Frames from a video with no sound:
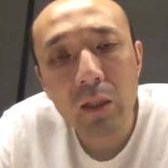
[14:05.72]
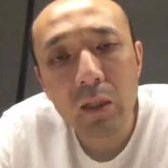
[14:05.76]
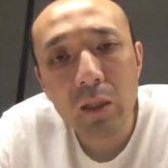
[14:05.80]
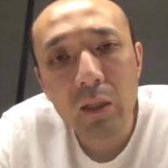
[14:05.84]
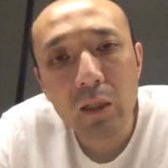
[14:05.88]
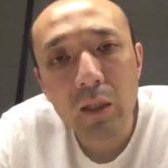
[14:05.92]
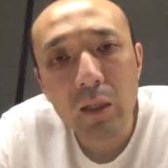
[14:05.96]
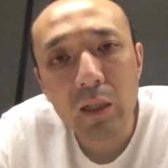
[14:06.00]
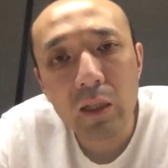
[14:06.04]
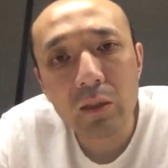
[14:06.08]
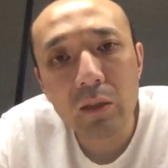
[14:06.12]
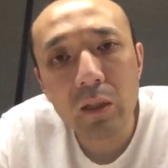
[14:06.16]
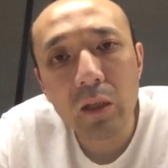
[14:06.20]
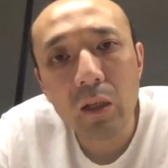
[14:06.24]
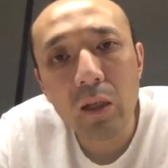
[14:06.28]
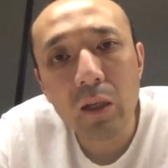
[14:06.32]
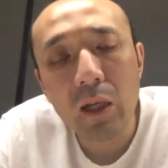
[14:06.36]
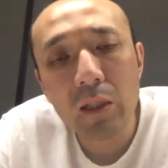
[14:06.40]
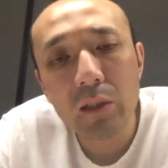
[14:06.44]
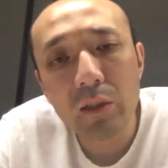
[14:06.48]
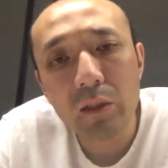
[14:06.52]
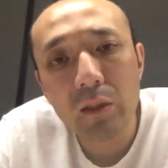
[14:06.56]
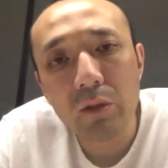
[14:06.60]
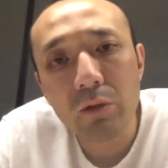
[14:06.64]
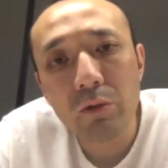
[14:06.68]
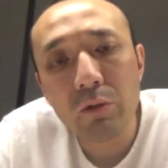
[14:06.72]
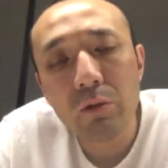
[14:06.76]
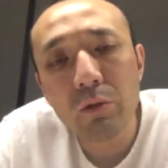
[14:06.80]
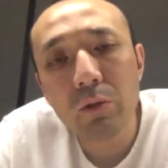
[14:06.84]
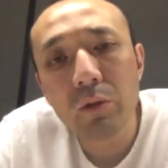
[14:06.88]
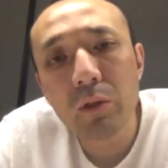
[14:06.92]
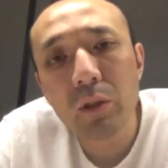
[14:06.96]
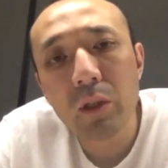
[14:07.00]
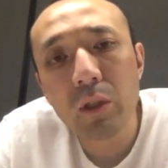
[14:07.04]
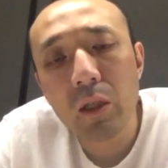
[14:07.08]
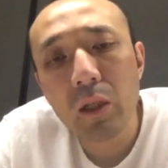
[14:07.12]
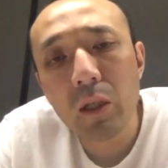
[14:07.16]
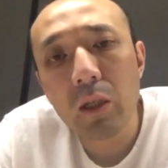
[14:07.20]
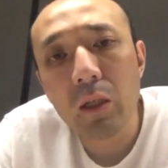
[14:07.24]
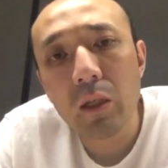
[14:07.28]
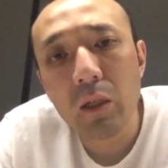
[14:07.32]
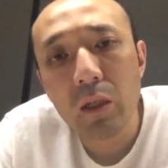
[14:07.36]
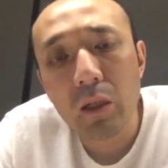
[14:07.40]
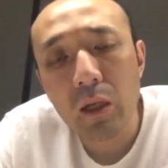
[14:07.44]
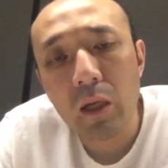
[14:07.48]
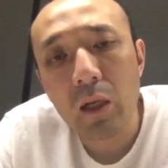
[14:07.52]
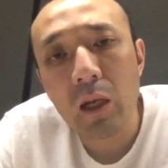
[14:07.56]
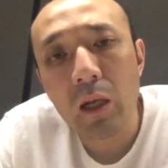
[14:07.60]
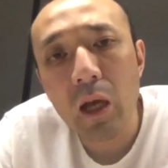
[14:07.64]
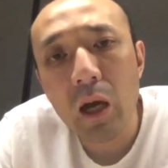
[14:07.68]
as long as the user
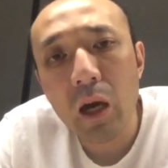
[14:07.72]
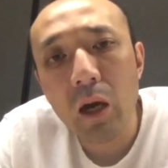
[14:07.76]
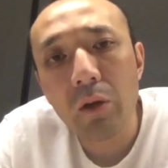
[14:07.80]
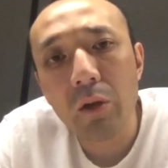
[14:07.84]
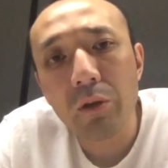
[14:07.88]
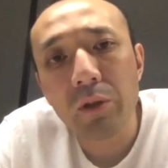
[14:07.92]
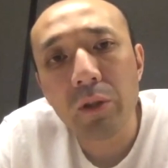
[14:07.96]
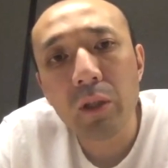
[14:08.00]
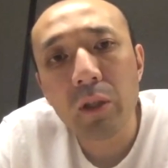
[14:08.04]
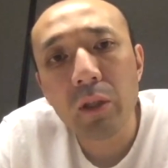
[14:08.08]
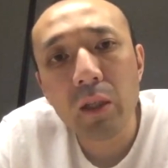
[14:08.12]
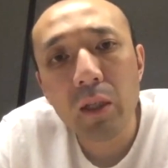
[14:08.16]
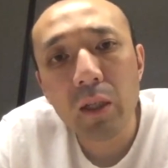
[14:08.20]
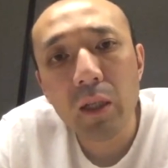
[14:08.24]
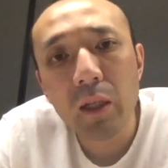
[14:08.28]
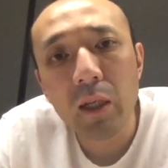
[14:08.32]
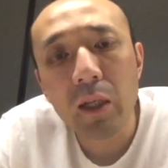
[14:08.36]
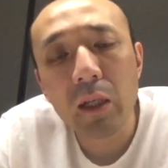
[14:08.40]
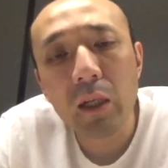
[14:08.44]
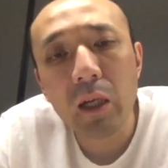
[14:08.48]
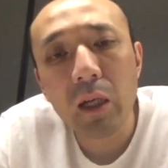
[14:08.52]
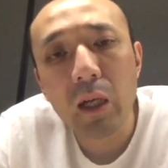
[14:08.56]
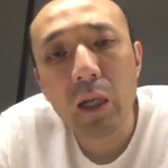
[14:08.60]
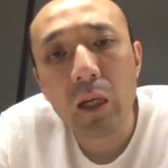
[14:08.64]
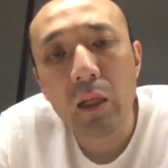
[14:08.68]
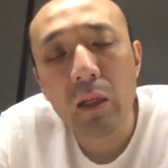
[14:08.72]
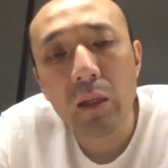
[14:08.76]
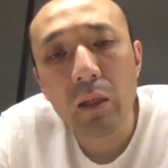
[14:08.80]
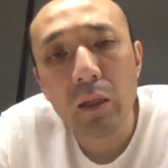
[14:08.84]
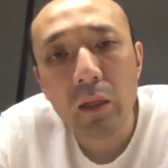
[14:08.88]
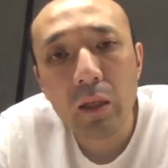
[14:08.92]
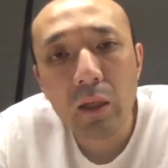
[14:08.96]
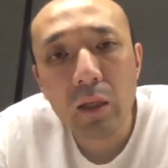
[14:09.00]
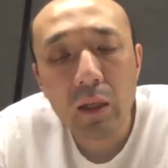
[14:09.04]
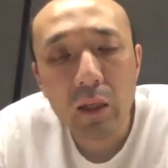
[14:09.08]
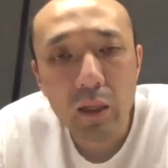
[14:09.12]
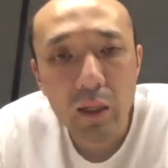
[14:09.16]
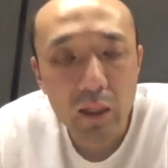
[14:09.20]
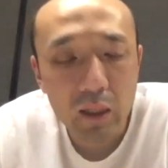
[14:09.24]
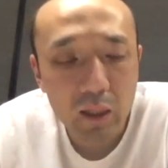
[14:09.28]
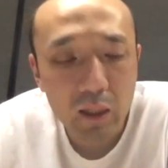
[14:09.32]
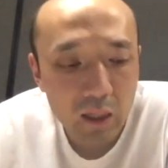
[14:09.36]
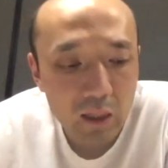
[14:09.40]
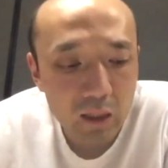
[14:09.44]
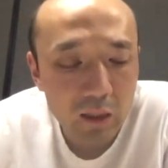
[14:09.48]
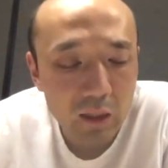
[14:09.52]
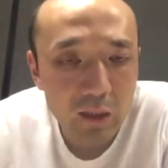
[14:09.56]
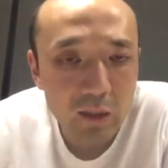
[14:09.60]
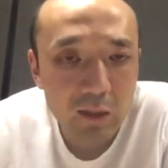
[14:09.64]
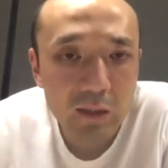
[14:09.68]
allowed, it can
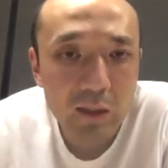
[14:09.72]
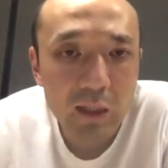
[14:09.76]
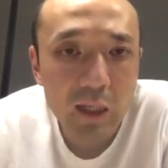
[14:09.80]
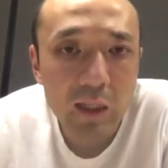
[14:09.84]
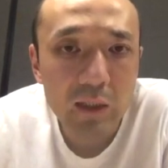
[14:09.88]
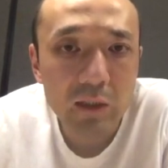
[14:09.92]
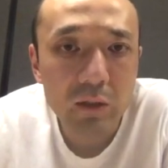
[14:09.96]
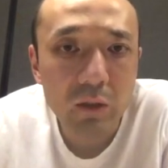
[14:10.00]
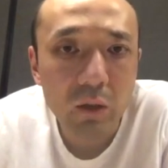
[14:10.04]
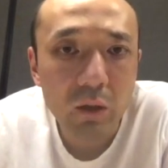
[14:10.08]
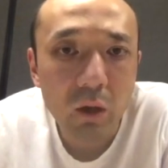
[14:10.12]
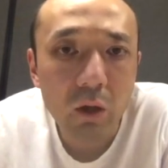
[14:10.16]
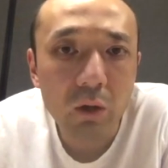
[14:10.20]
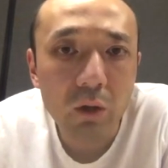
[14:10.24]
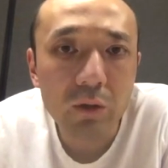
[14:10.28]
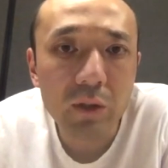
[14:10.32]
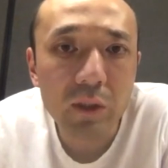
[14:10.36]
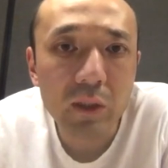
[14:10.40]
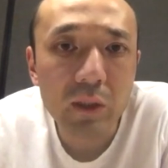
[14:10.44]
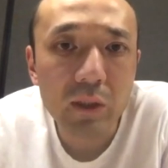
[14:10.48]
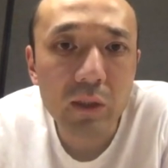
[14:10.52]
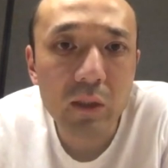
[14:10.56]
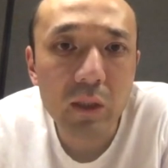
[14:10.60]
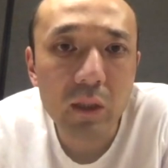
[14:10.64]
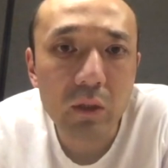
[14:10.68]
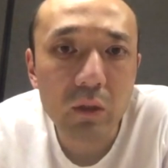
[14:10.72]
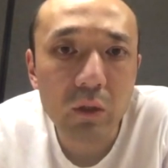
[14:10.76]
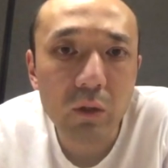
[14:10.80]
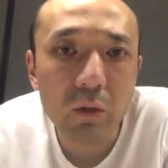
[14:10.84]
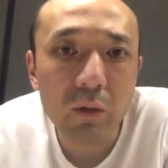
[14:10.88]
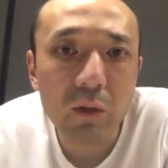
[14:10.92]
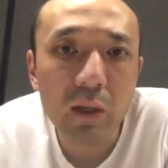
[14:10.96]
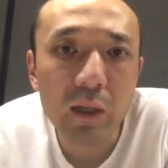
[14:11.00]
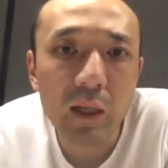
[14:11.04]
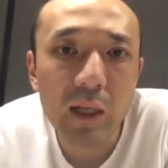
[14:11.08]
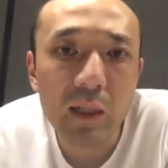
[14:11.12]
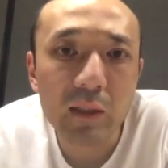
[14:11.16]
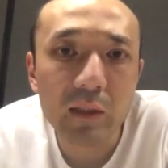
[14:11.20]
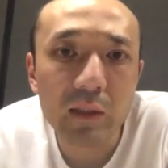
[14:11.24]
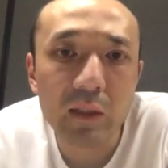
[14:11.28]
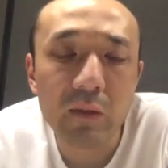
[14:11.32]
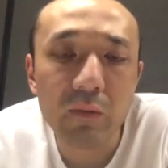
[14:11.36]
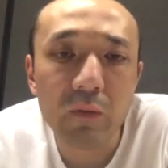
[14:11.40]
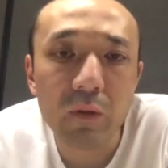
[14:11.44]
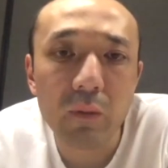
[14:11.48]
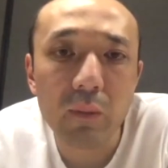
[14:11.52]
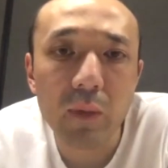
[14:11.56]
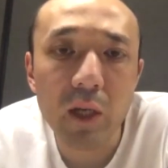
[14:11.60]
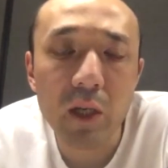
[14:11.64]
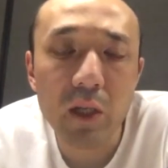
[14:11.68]
access all this tokenized
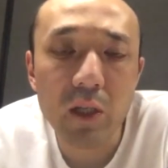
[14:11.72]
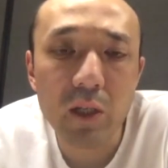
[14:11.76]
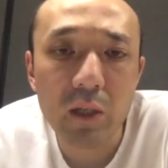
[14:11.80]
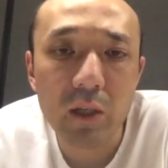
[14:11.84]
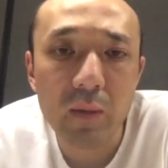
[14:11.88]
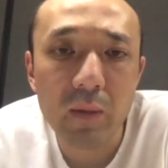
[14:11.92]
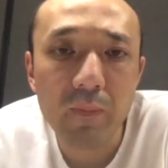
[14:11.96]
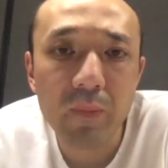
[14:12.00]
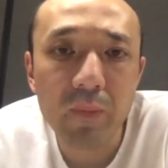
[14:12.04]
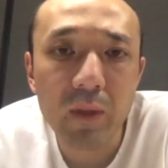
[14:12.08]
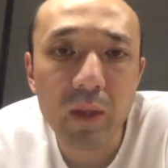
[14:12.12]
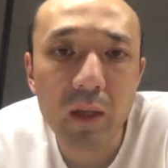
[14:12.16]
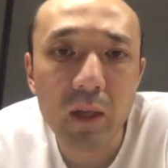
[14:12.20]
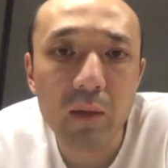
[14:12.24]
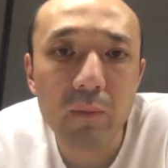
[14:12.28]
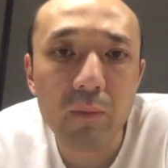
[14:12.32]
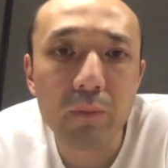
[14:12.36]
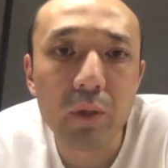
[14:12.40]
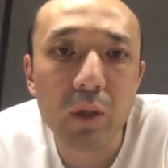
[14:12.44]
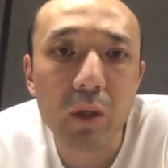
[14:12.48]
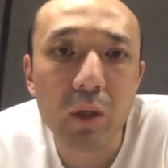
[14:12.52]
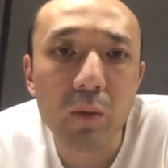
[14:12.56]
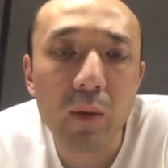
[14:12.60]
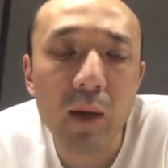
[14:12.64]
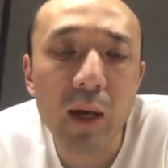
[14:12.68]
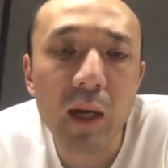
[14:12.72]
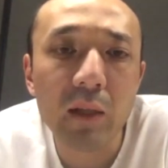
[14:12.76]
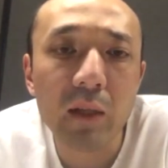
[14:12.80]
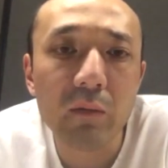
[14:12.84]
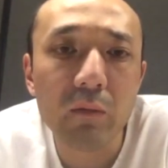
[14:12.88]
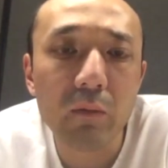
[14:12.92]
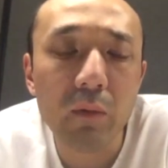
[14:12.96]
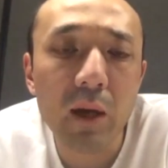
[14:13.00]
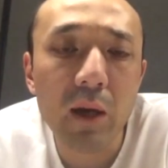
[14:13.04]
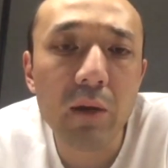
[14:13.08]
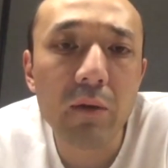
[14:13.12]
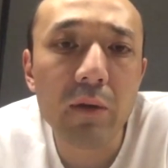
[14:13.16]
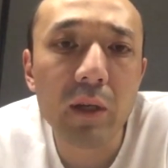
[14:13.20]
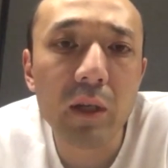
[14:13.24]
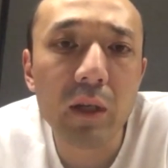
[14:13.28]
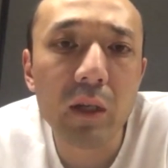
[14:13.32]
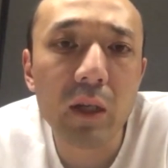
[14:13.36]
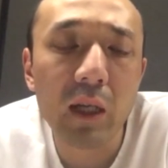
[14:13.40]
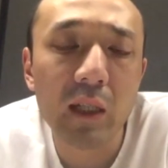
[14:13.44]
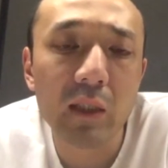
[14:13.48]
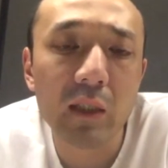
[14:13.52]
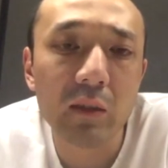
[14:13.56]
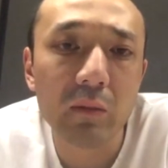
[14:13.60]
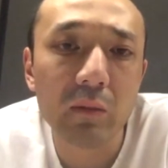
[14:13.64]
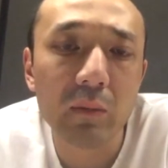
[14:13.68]
information and provide very
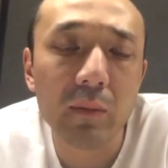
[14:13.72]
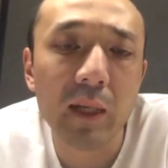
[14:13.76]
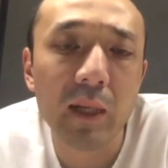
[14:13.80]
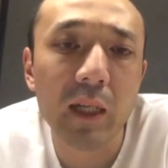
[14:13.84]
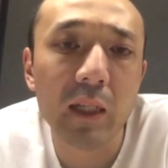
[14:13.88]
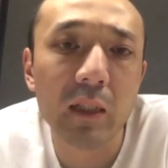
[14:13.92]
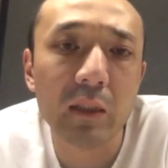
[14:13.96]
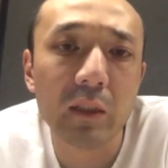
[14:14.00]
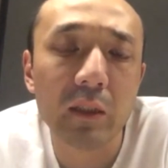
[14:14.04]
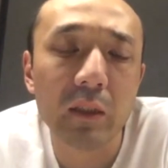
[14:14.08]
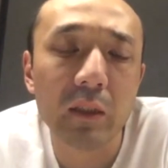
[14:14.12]
customized,